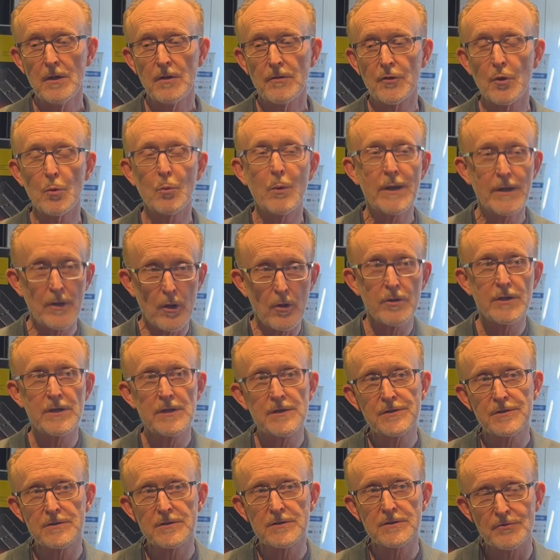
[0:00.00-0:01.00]
that went on
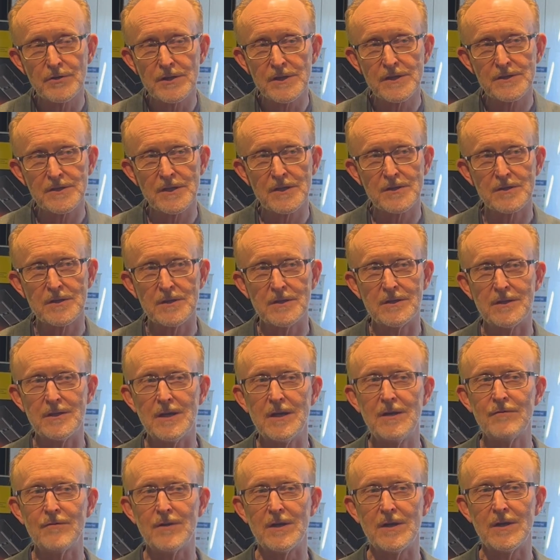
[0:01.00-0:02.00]
into the drink session in the
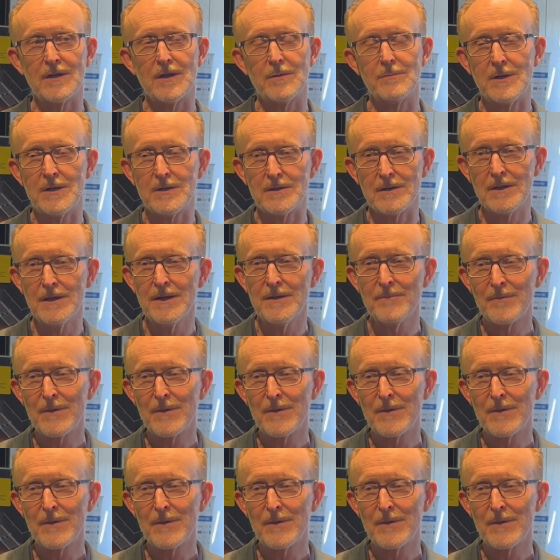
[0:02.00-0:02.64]
evening. I mean,